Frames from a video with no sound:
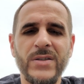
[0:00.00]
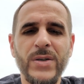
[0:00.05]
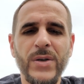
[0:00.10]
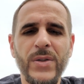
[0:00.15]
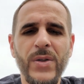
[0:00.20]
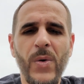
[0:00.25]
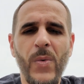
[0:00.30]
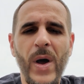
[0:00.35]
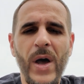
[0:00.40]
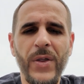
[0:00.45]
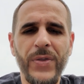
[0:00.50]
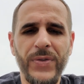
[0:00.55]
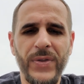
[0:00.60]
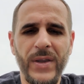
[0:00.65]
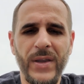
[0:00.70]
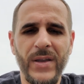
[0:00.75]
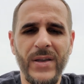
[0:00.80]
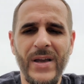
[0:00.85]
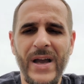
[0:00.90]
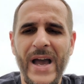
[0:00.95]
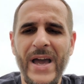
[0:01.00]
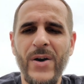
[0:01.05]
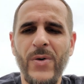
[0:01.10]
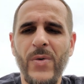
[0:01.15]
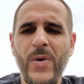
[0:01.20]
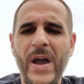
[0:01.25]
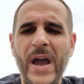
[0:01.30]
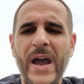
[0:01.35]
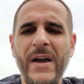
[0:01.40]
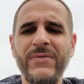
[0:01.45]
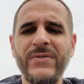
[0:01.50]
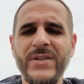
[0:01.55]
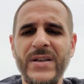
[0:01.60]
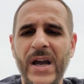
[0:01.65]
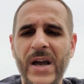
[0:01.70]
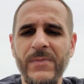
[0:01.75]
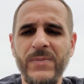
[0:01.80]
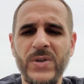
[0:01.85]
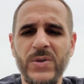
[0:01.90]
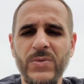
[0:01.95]
To the wealthy, I don't have
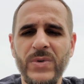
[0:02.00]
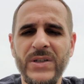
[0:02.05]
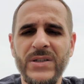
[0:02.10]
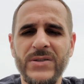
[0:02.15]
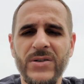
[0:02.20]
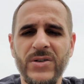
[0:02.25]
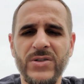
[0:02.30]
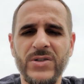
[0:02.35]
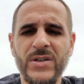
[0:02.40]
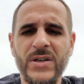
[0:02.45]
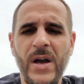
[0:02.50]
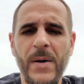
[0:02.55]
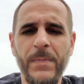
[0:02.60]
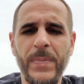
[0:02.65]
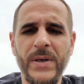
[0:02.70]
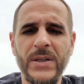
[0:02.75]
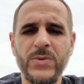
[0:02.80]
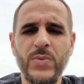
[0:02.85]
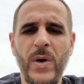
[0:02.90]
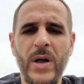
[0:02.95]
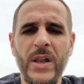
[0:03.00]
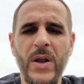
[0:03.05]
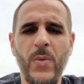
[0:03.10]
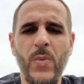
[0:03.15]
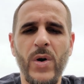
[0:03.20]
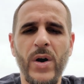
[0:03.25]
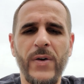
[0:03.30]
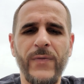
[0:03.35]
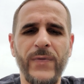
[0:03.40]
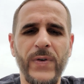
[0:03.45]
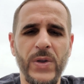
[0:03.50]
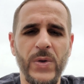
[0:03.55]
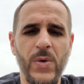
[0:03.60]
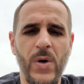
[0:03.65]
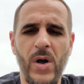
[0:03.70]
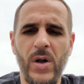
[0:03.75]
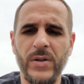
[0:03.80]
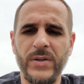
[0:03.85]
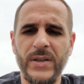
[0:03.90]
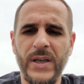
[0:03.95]
time to research companies while I work for you
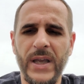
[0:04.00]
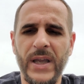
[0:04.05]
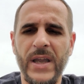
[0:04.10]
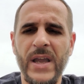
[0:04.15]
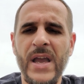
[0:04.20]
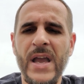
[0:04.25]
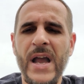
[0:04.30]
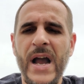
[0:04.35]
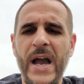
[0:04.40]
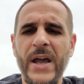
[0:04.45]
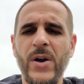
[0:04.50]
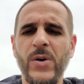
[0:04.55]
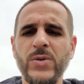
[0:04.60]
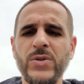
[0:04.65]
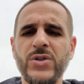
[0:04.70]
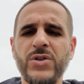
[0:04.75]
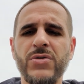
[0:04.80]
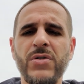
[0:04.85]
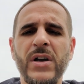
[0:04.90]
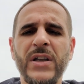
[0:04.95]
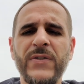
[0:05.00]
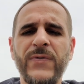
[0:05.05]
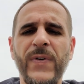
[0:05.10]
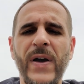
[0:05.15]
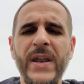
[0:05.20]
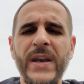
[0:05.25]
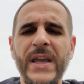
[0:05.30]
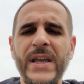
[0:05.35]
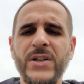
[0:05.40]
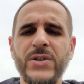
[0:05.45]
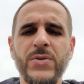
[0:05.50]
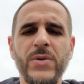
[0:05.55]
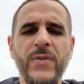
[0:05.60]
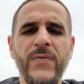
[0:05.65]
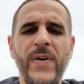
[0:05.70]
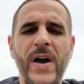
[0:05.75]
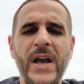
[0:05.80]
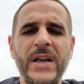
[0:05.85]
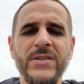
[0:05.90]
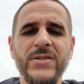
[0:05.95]
all day. I don't trust financial
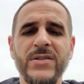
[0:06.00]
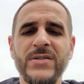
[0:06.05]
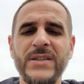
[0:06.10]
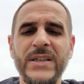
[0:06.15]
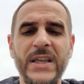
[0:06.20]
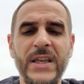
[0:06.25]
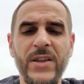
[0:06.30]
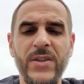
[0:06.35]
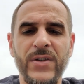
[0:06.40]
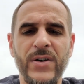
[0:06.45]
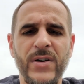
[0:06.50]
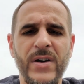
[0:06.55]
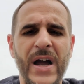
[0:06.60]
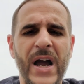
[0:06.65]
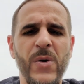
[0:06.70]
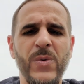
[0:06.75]
advisors either.